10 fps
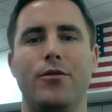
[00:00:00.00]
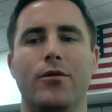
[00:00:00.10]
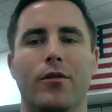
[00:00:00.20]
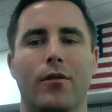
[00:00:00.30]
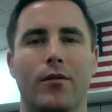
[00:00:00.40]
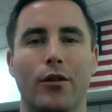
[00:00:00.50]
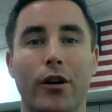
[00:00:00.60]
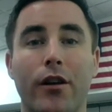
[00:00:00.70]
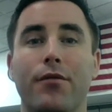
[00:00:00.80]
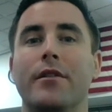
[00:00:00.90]
you
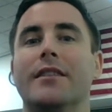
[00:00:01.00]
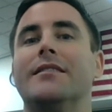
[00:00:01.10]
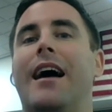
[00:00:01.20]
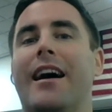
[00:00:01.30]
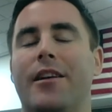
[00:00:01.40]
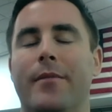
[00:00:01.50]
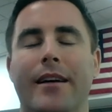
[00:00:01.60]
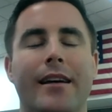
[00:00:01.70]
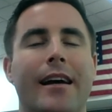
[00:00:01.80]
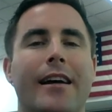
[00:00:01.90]
look through this
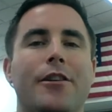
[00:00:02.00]
document,